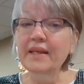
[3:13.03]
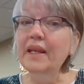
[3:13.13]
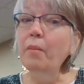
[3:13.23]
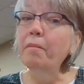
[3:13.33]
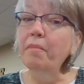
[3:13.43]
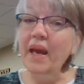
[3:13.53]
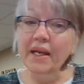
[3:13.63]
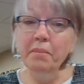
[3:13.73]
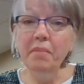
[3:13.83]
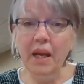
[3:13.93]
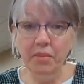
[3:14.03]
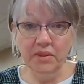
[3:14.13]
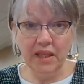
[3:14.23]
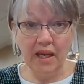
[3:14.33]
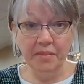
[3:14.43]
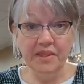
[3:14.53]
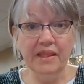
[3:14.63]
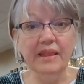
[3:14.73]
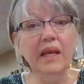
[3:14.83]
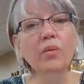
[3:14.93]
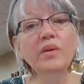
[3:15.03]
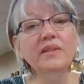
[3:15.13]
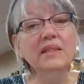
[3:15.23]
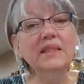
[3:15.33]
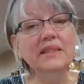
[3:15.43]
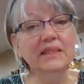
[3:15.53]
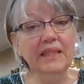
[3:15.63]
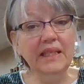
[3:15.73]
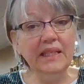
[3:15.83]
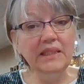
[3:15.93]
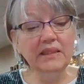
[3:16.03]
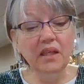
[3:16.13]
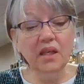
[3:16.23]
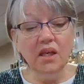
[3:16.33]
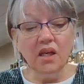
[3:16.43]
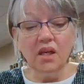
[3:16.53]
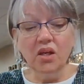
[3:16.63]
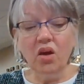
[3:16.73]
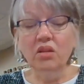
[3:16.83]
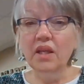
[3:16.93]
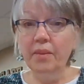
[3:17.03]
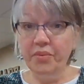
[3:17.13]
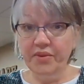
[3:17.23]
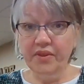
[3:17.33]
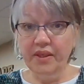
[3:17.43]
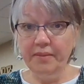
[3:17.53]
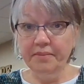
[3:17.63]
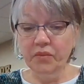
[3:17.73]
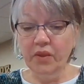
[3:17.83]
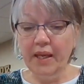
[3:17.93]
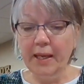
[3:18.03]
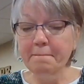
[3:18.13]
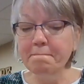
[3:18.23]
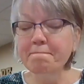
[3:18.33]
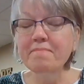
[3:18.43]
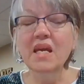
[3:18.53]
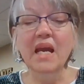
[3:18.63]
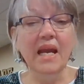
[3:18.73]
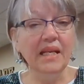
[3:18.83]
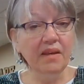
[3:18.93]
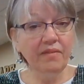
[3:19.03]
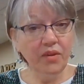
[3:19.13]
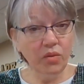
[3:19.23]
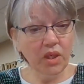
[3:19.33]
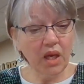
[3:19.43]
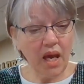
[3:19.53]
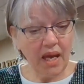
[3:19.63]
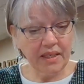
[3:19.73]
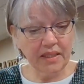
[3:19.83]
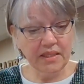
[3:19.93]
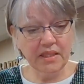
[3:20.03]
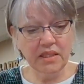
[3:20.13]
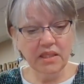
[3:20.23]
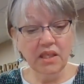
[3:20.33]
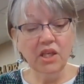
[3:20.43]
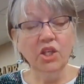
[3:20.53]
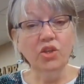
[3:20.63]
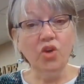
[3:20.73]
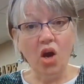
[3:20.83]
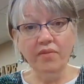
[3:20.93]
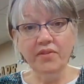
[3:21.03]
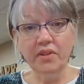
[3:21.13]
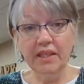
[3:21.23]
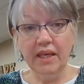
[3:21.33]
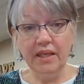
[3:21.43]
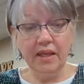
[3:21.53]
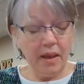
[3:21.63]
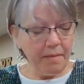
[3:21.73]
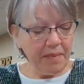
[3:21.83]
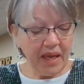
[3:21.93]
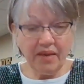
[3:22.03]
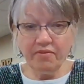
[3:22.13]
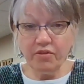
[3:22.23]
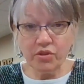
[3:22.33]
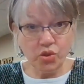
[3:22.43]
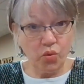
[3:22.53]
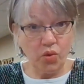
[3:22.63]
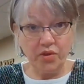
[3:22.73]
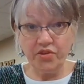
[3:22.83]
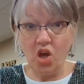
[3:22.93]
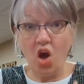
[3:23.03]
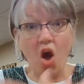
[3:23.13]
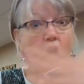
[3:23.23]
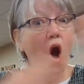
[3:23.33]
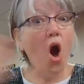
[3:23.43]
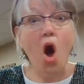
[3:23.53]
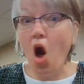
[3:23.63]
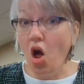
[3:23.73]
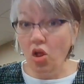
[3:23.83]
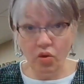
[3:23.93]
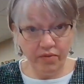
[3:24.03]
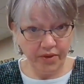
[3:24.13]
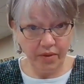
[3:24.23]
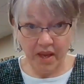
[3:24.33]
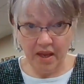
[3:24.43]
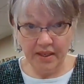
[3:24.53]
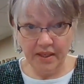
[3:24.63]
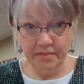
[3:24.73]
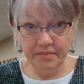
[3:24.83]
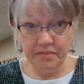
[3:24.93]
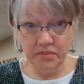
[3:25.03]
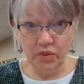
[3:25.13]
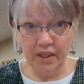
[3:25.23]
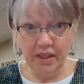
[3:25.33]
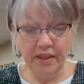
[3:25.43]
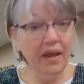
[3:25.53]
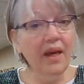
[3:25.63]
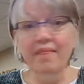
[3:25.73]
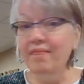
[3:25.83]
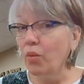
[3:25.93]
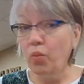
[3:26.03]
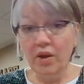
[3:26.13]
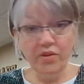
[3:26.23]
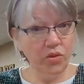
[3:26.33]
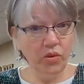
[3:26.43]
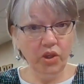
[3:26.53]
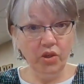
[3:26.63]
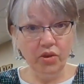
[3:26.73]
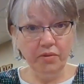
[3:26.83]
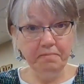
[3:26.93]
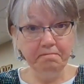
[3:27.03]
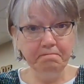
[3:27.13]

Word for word: Now, back in Bible times, there was a disease called leprosy, okay? And if you got it, you'd often get painful sores all over your body, okay? There was no cure.